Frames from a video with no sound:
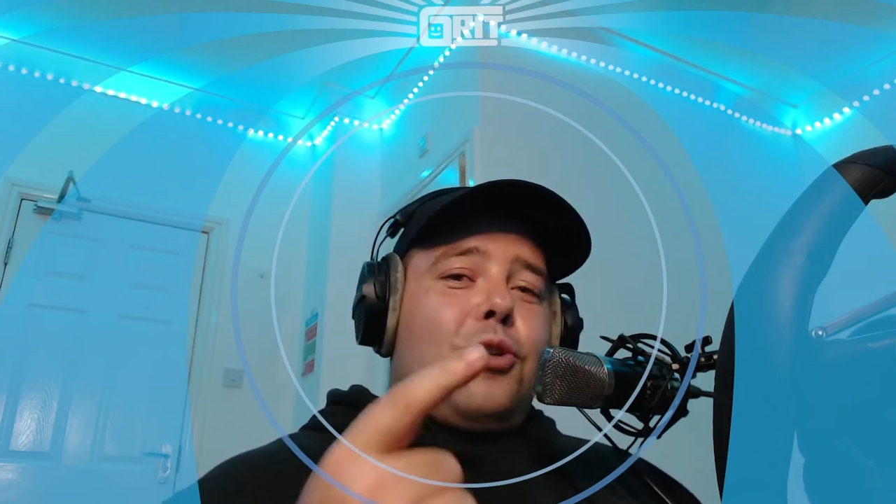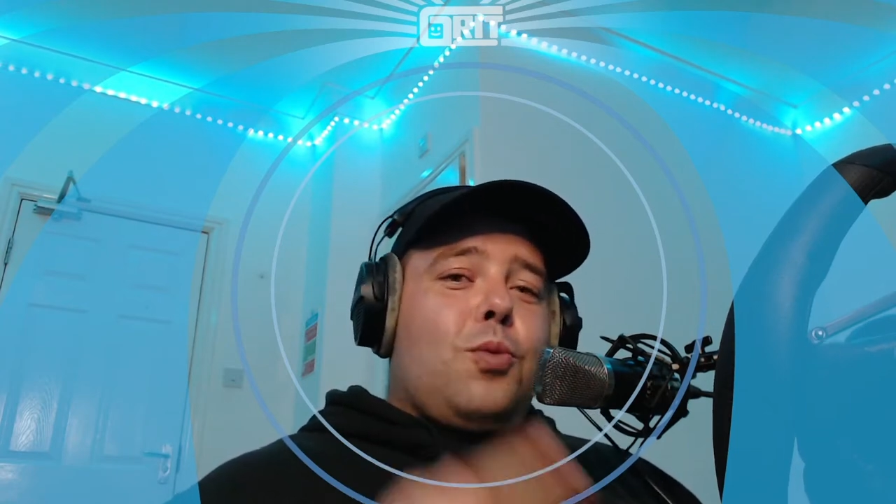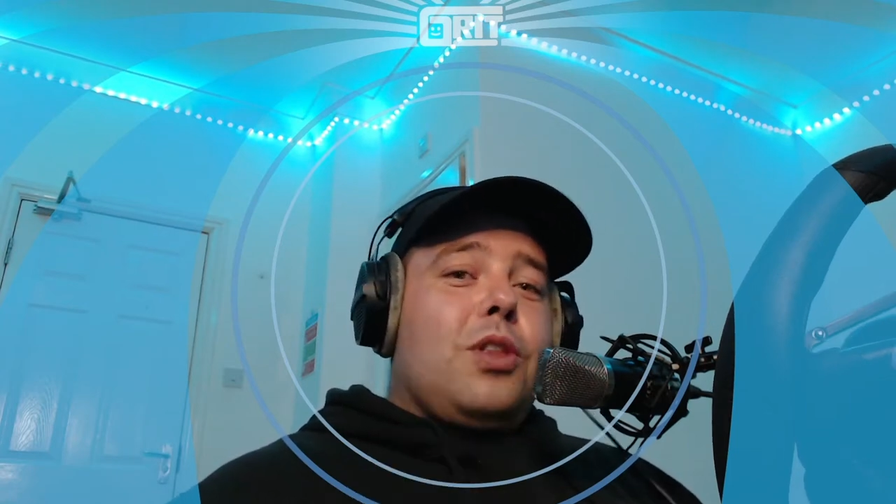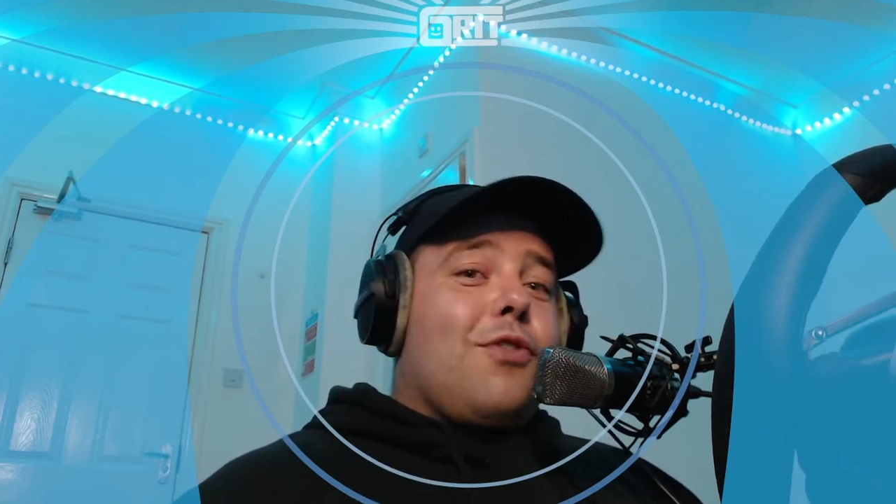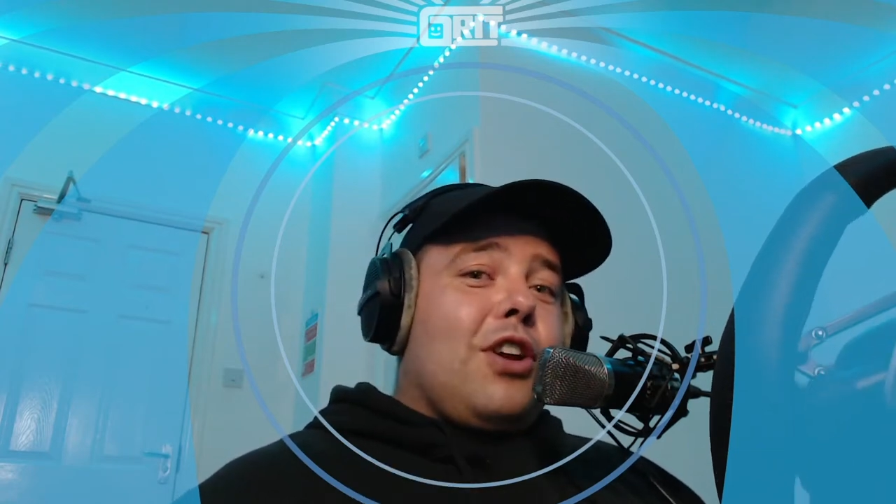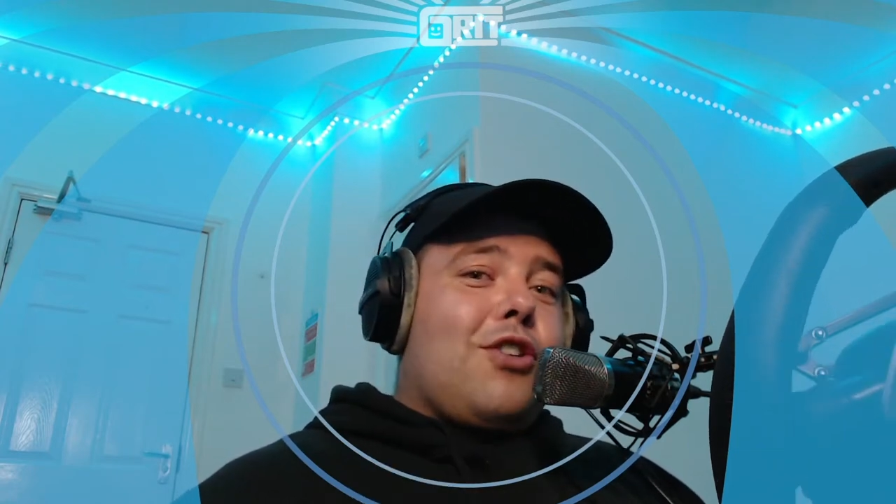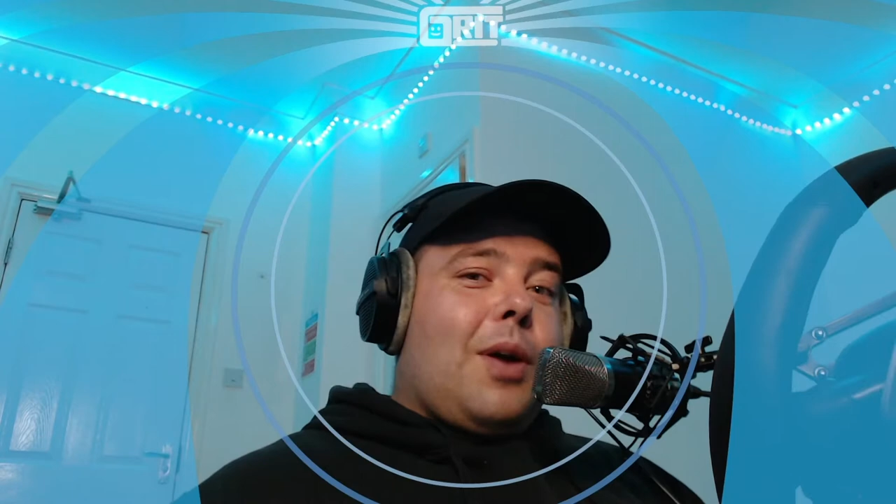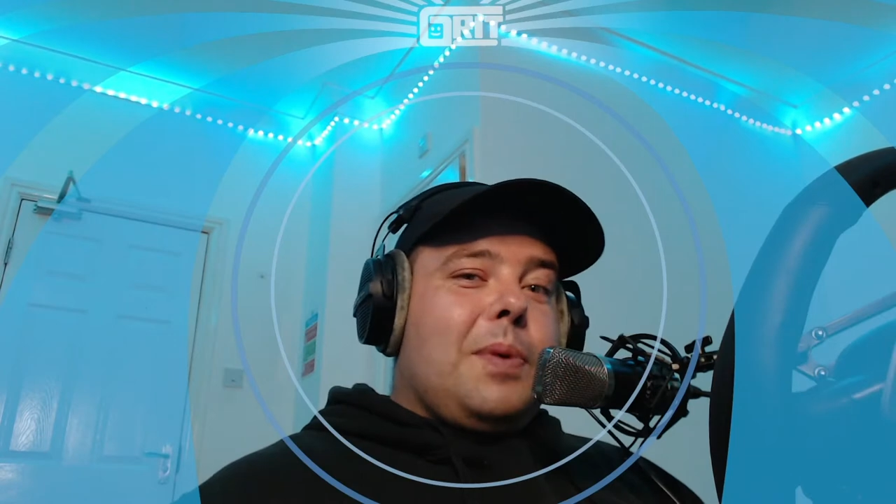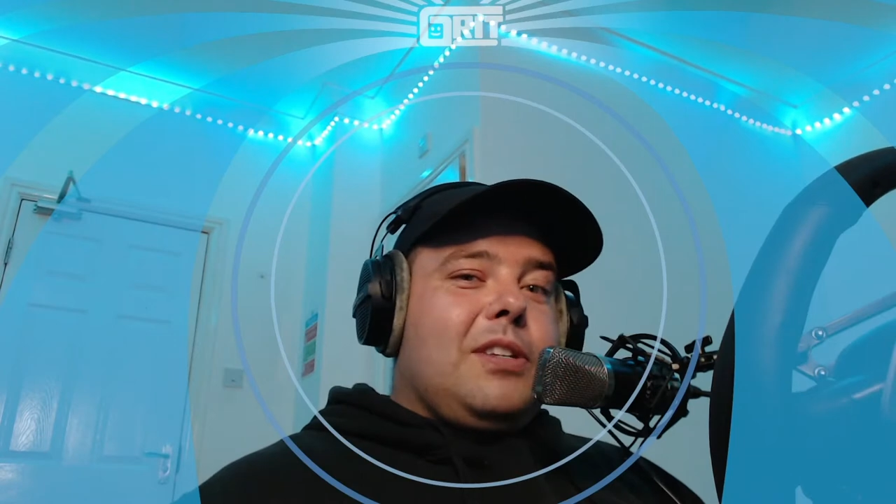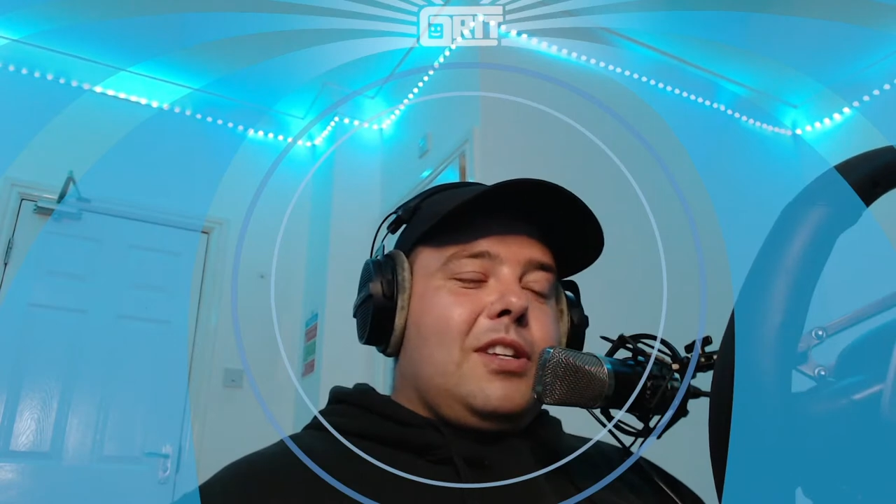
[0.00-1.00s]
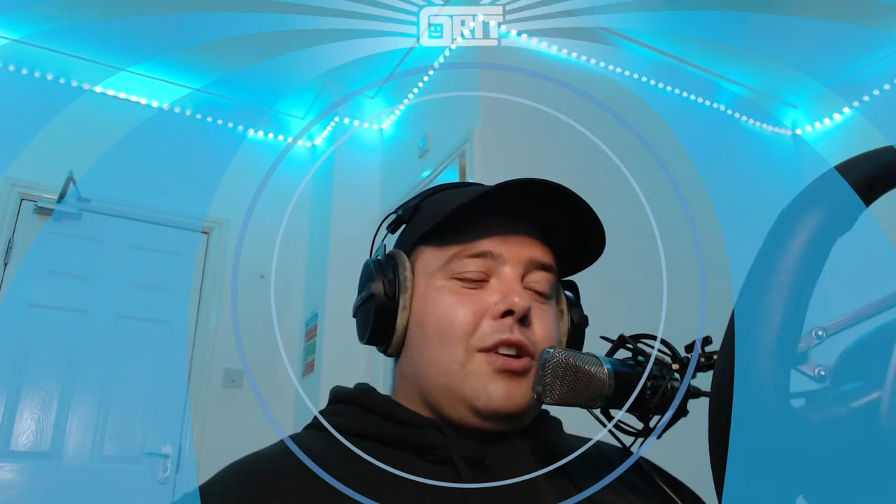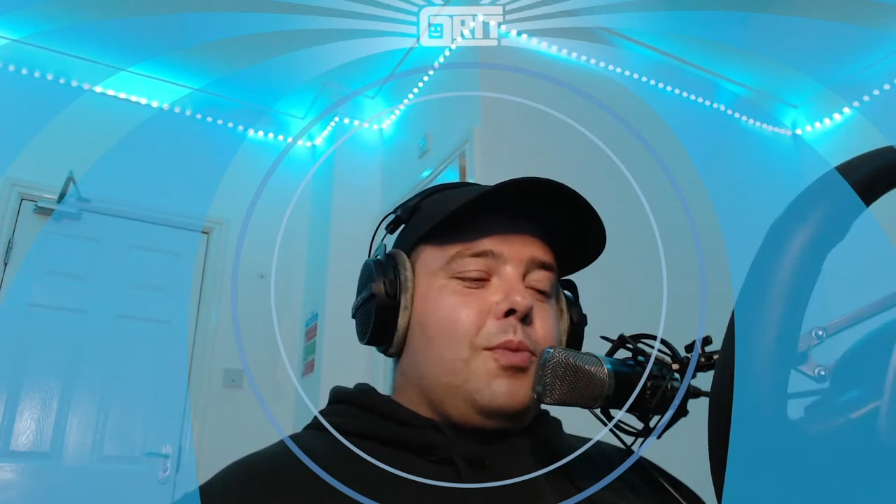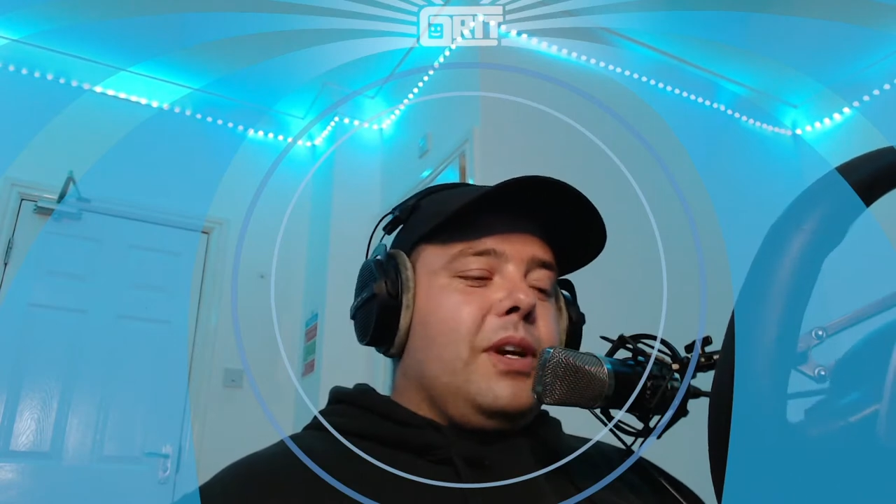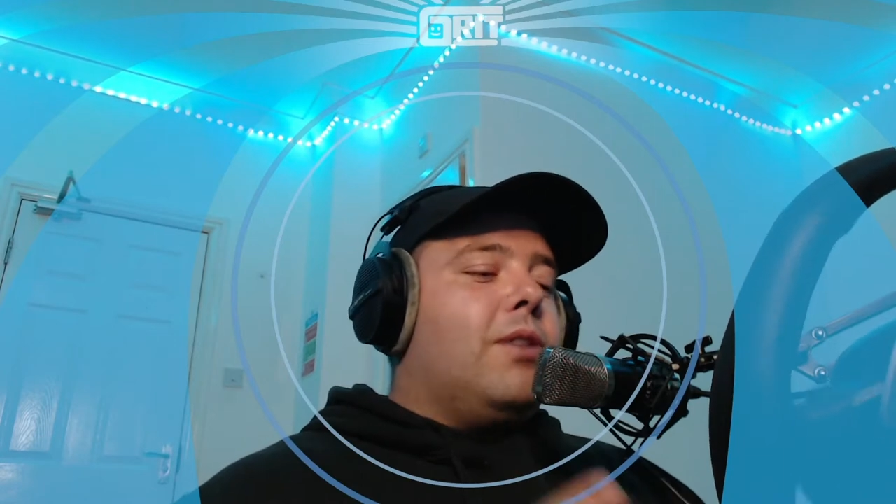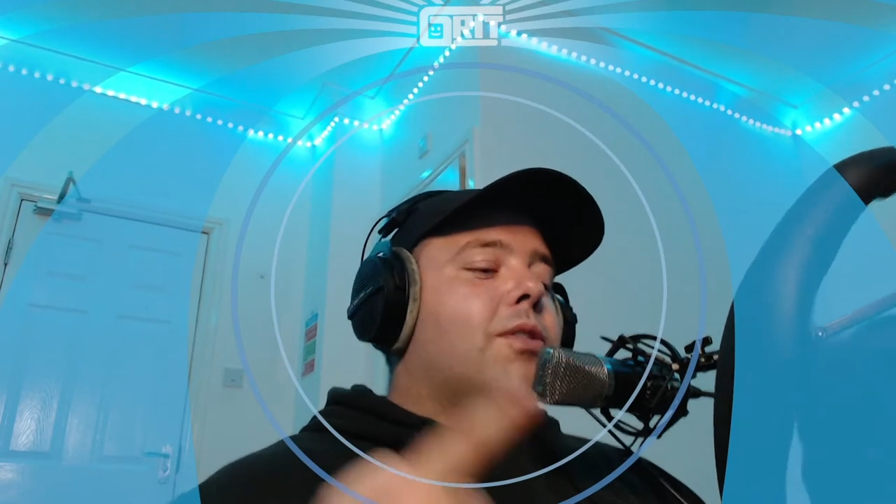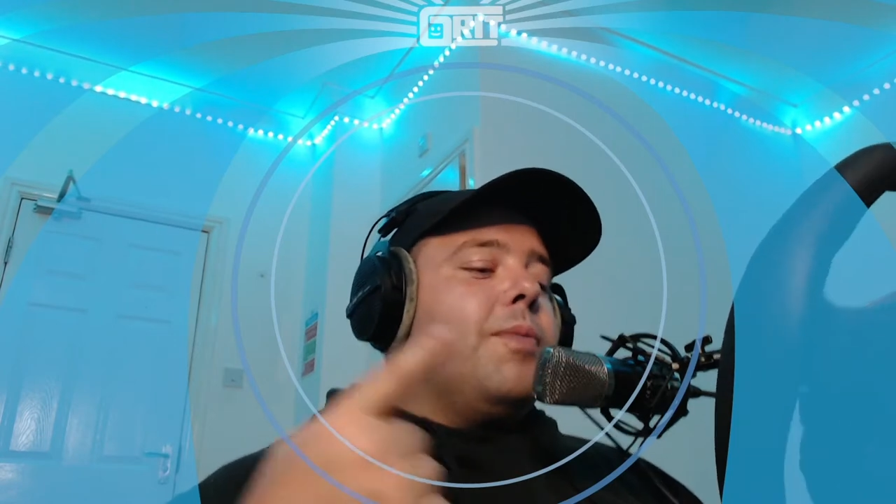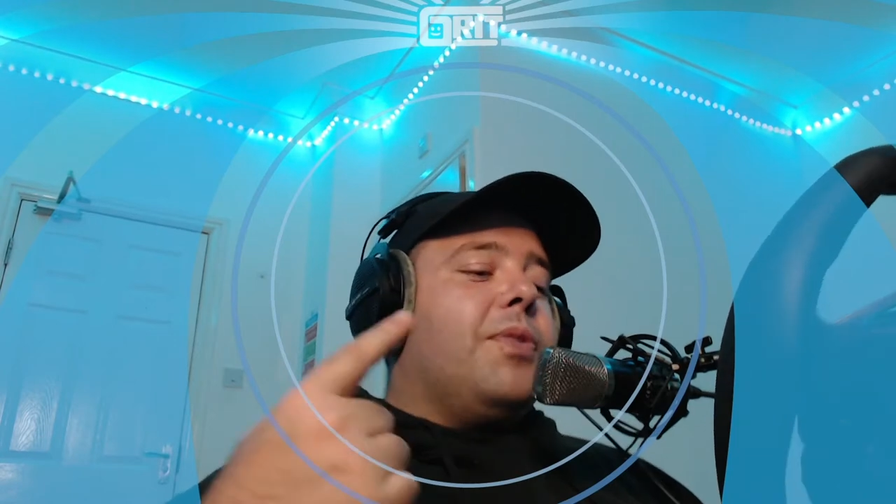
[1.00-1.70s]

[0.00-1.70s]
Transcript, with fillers: with a really crappy steering wheel,